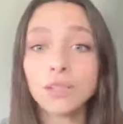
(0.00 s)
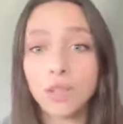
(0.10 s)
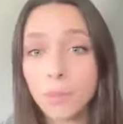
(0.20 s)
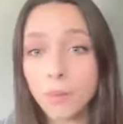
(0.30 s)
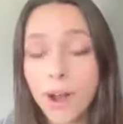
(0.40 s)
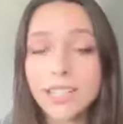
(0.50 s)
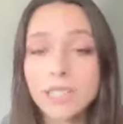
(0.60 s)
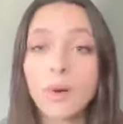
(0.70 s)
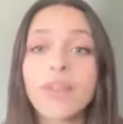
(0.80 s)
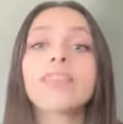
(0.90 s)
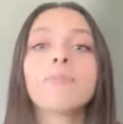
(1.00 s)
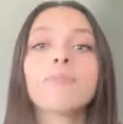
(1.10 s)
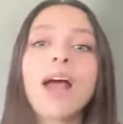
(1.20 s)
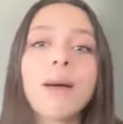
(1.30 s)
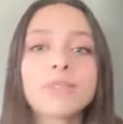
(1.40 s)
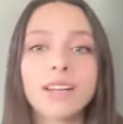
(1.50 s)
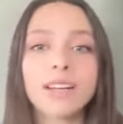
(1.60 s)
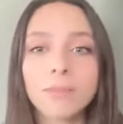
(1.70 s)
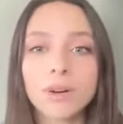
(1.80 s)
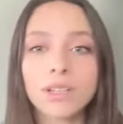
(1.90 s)
a lower price point than perhaps their
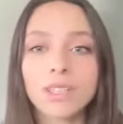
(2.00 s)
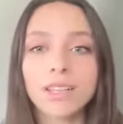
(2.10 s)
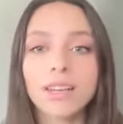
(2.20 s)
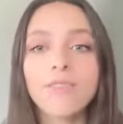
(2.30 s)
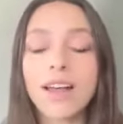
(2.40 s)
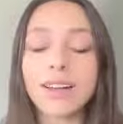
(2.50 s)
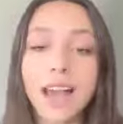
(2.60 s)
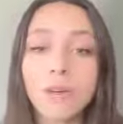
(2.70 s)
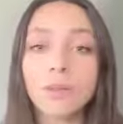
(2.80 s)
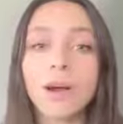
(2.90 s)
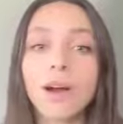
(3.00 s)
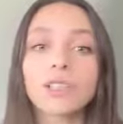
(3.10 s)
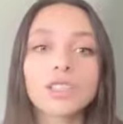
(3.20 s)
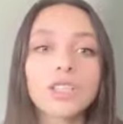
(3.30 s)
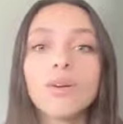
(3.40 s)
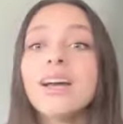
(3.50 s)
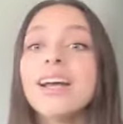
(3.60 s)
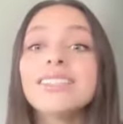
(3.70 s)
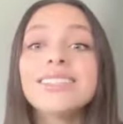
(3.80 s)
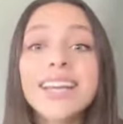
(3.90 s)
in-person event counterpart. so
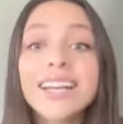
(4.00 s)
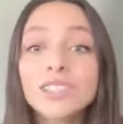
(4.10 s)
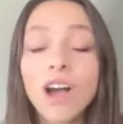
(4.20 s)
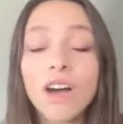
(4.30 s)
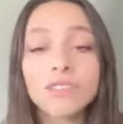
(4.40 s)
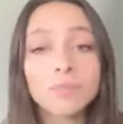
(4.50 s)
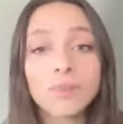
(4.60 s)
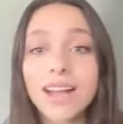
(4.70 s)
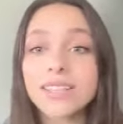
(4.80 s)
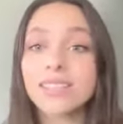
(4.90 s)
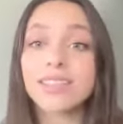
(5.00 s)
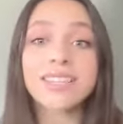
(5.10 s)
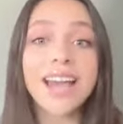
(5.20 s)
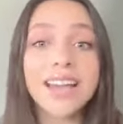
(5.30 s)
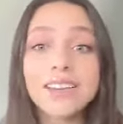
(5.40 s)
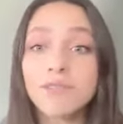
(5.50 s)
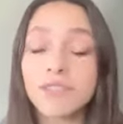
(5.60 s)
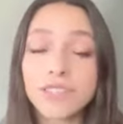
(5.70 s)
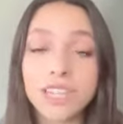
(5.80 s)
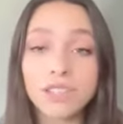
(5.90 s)
tickets are often priced 10 to
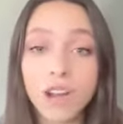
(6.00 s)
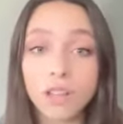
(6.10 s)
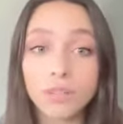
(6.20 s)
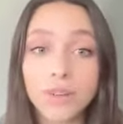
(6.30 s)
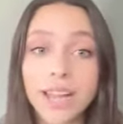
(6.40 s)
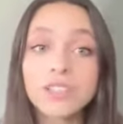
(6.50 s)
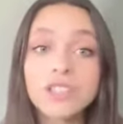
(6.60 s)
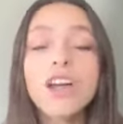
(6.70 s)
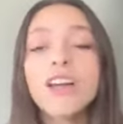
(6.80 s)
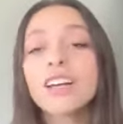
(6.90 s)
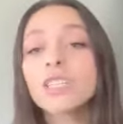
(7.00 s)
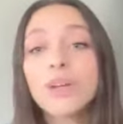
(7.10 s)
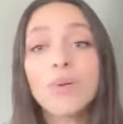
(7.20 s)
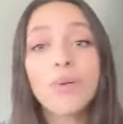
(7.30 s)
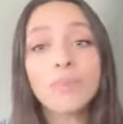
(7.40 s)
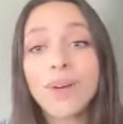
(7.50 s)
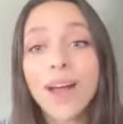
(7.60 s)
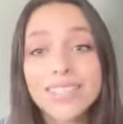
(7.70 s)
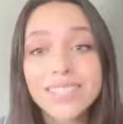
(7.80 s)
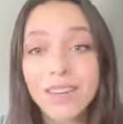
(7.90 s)
15 dollar range we don't want to
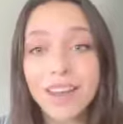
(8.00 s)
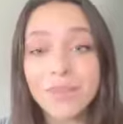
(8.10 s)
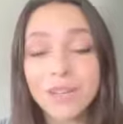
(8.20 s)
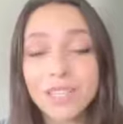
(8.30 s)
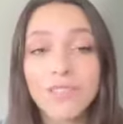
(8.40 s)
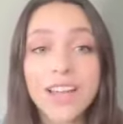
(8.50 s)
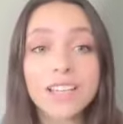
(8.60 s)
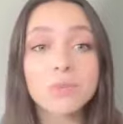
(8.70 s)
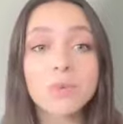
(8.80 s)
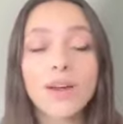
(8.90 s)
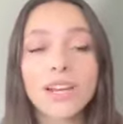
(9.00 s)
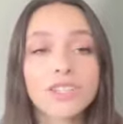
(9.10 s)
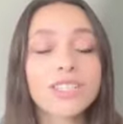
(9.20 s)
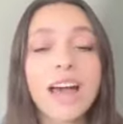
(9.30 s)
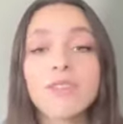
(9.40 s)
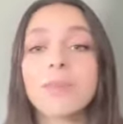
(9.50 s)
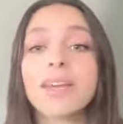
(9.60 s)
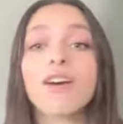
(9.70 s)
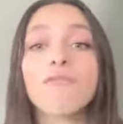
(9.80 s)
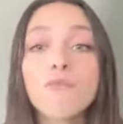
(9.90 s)
price out anyone's fans we want to just have it
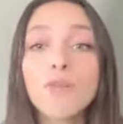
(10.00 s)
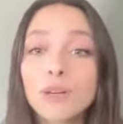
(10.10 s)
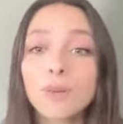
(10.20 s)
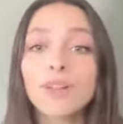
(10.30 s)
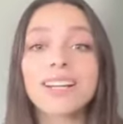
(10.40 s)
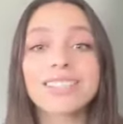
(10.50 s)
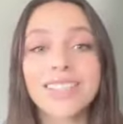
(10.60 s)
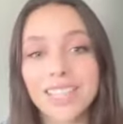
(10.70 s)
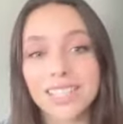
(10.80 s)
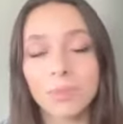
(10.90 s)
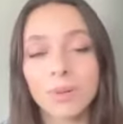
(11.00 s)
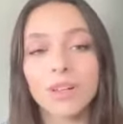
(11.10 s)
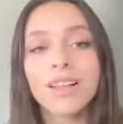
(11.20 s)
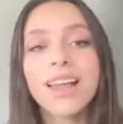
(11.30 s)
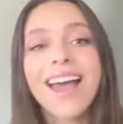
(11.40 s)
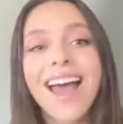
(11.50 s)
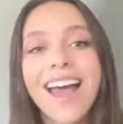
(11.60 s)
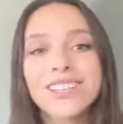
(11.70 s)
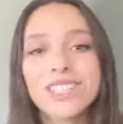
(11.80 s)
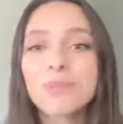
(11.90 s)
be affordable accessible
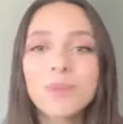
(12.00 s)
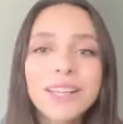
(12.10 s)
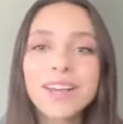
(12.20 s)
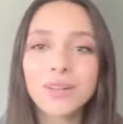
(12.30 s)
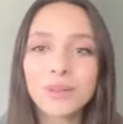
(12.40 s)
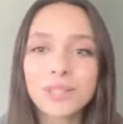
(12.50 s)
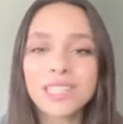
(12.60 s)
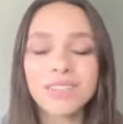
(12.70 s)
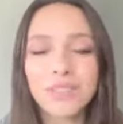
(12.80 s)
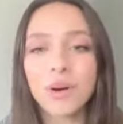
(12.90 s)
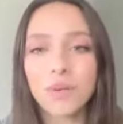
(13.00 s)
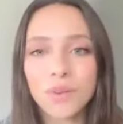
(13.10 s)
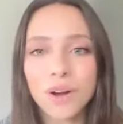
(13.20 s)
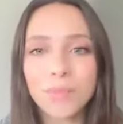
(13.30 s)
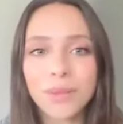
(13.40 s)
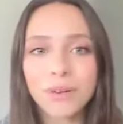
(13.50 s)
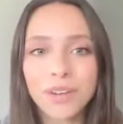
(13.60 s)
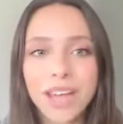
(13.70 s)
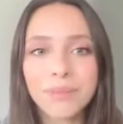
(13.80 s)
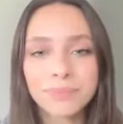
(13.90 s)
and just really inclusive of their overall
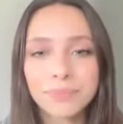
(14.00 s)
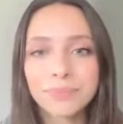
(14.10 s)
community